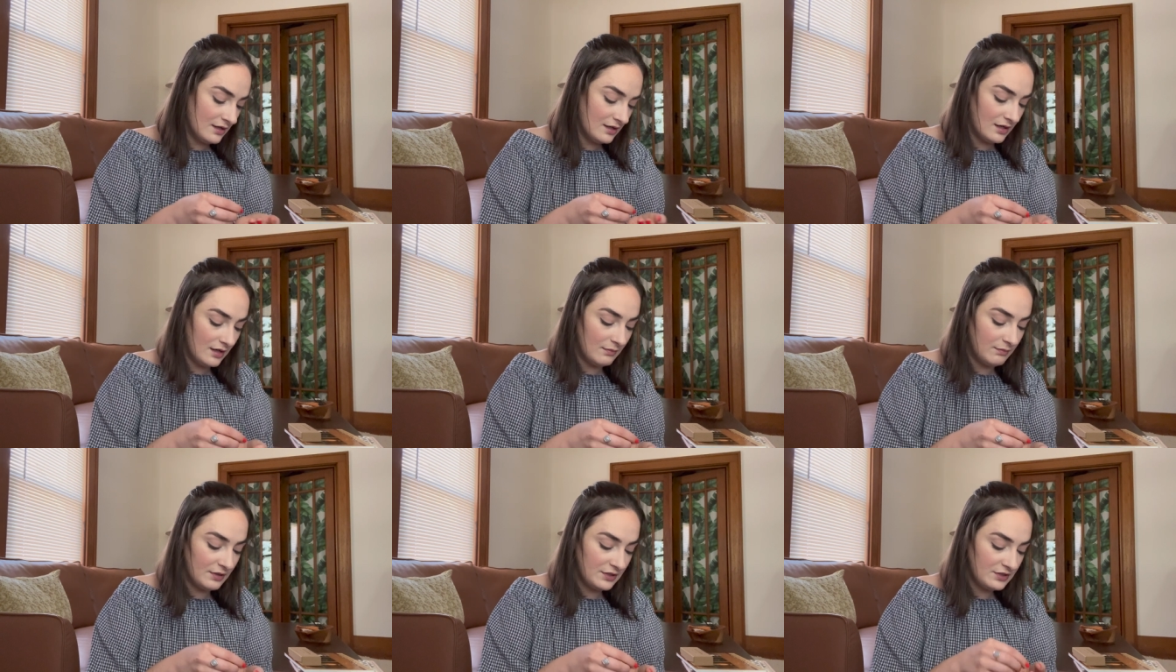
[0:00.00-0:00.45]

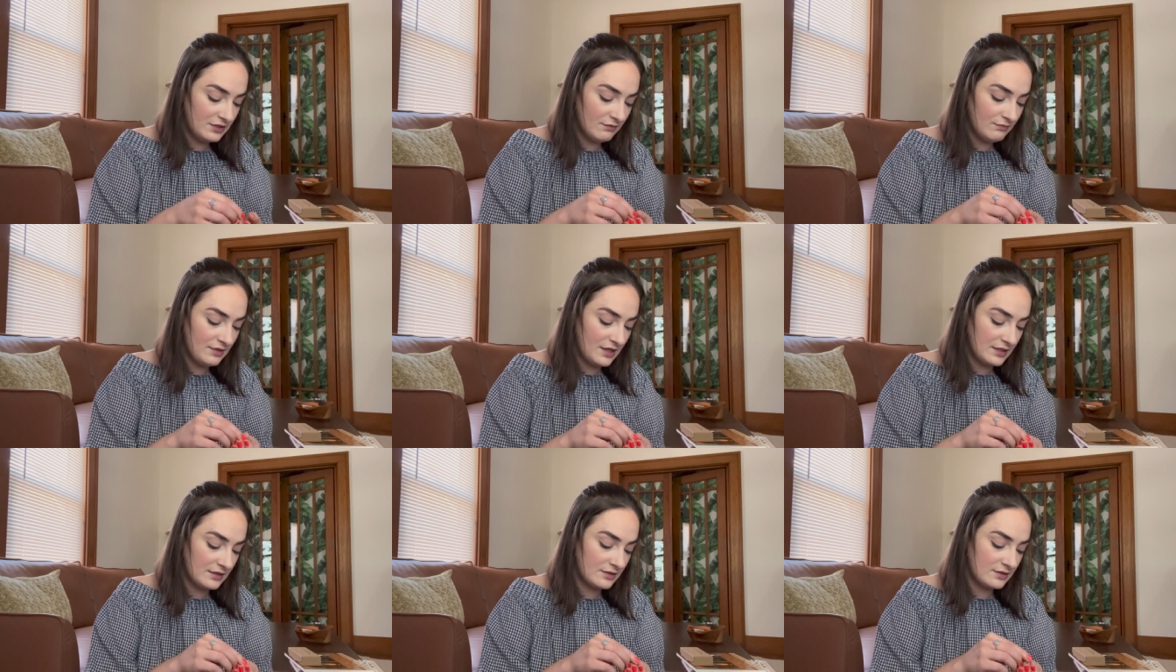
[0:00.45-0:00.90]
a bunch of
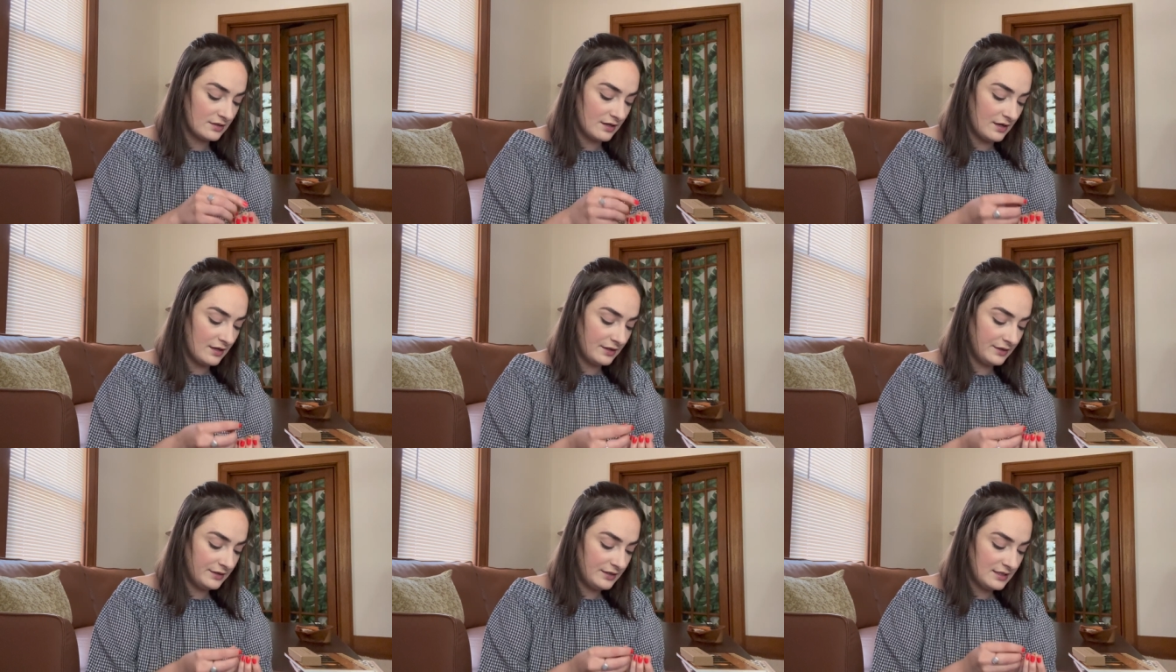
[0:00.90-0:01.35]
buttons
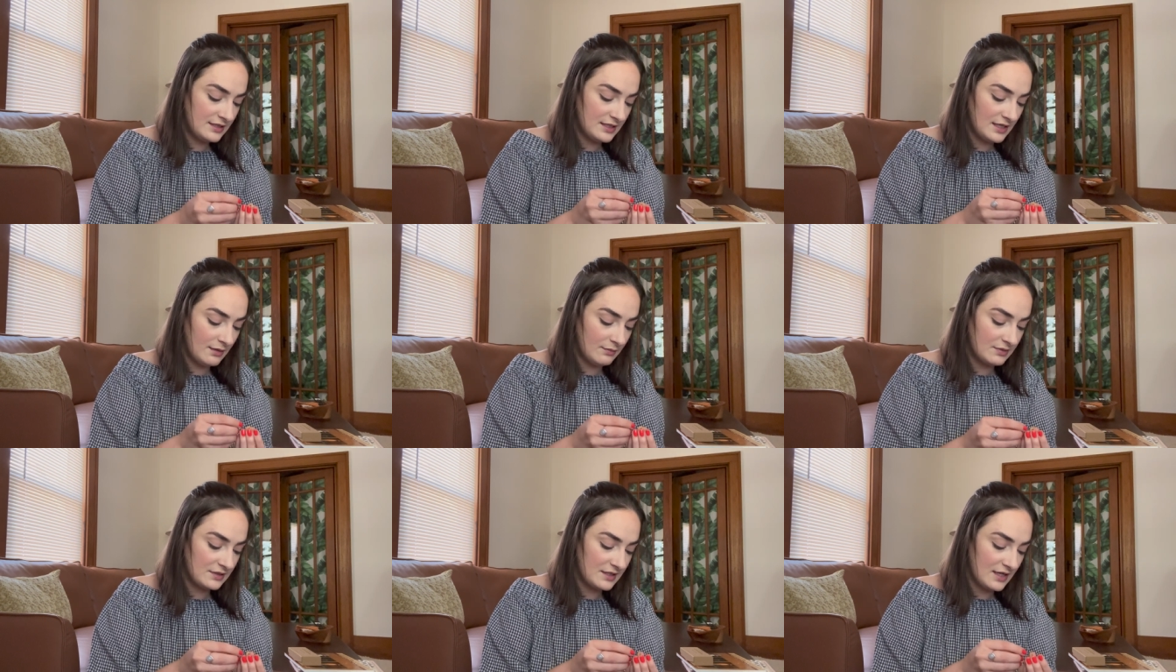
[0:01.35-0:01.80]
all on the
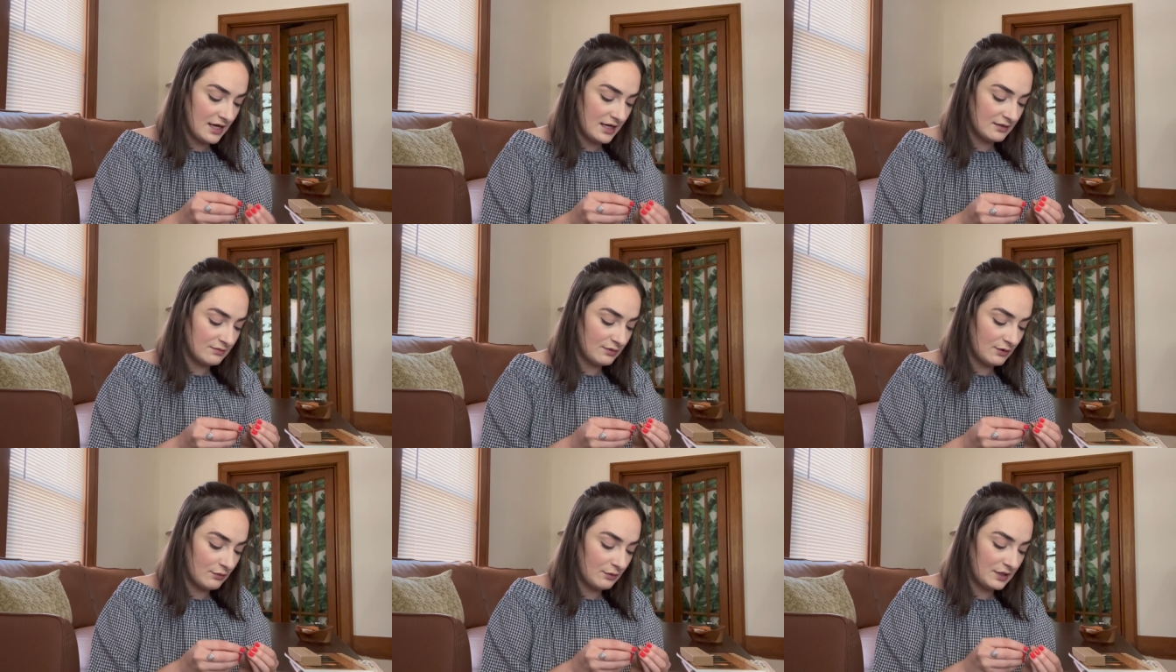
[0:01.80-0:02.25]
same side,
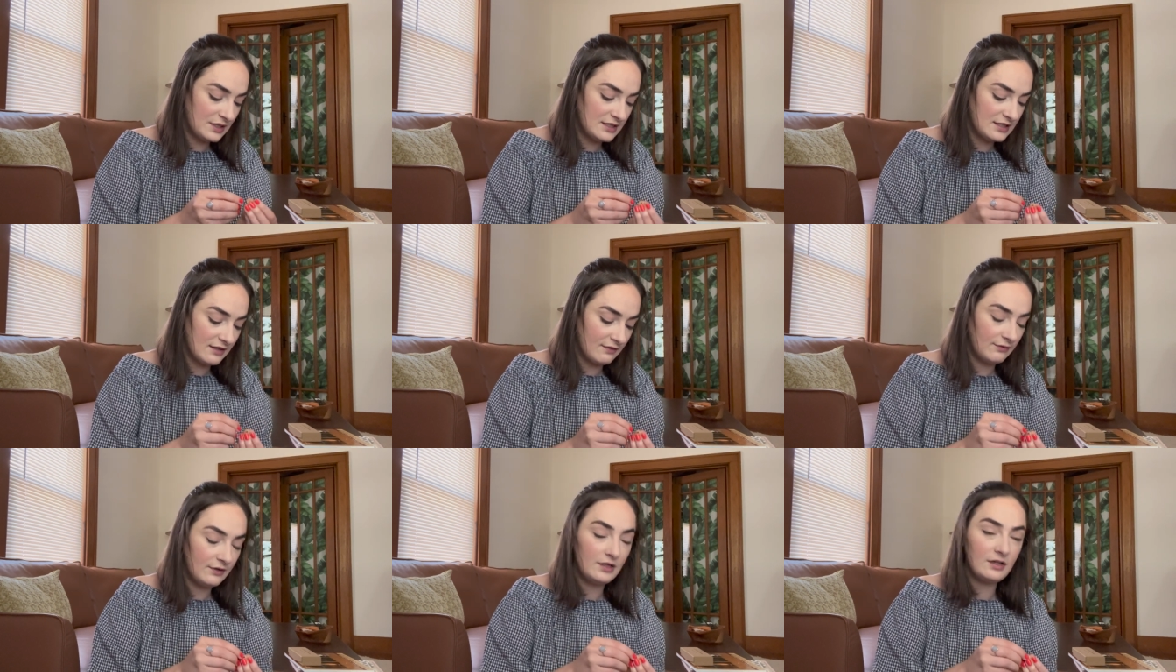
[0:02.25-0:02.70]
but with
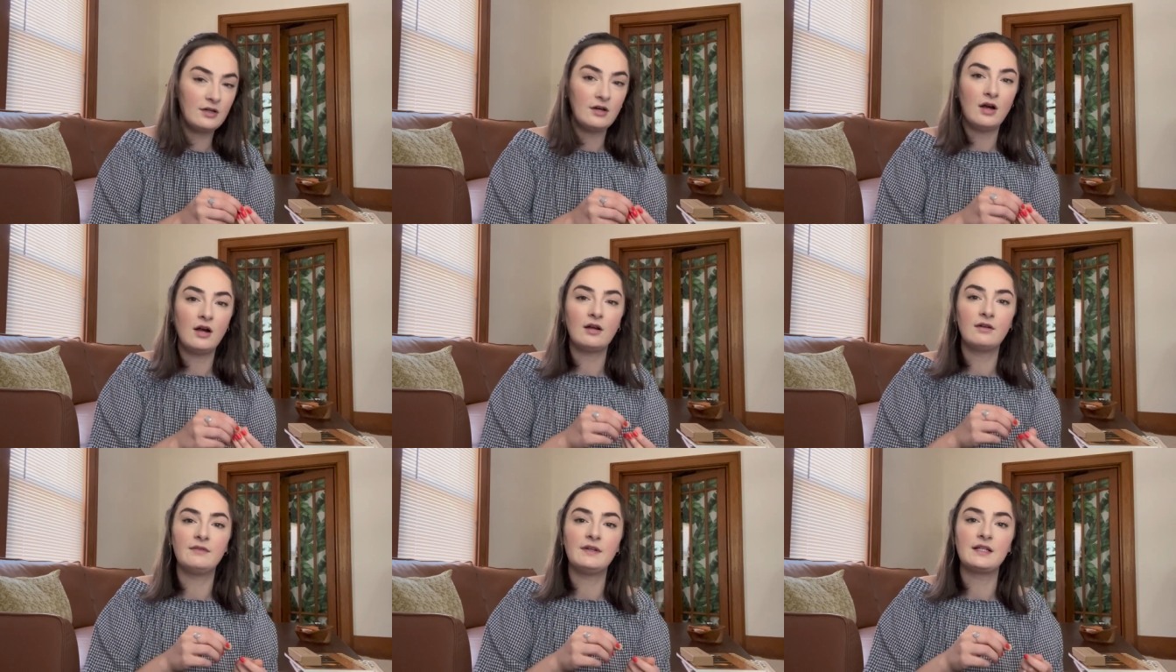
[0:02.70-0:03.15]
different
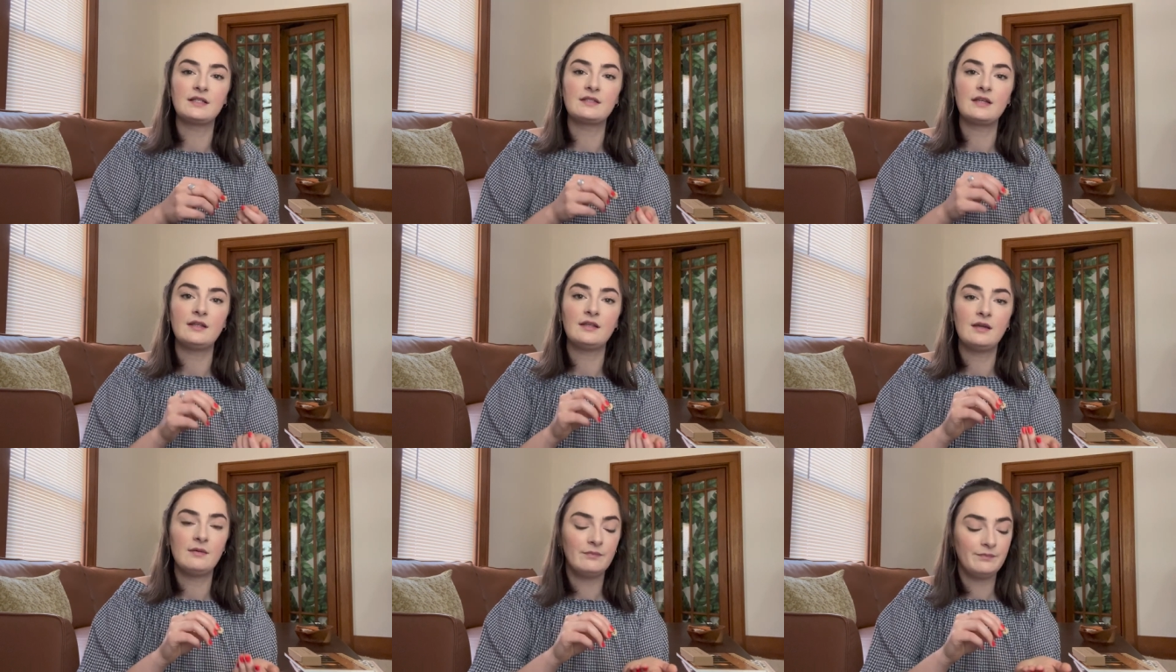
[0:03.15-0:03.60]
carvings
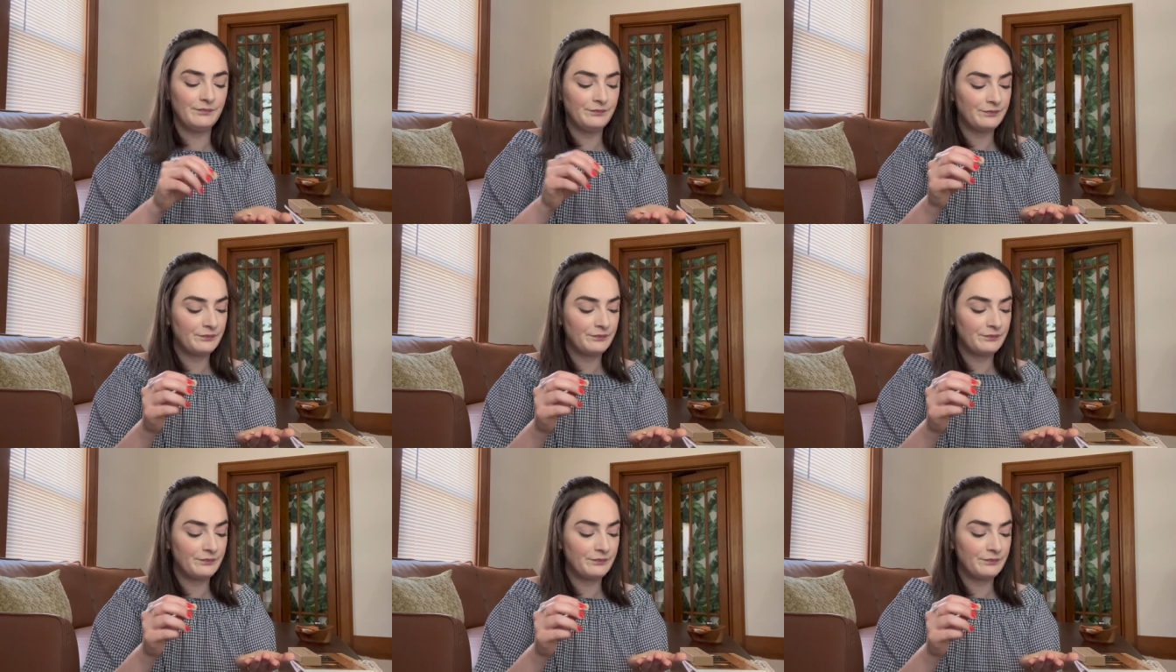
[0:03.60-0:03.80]
on them.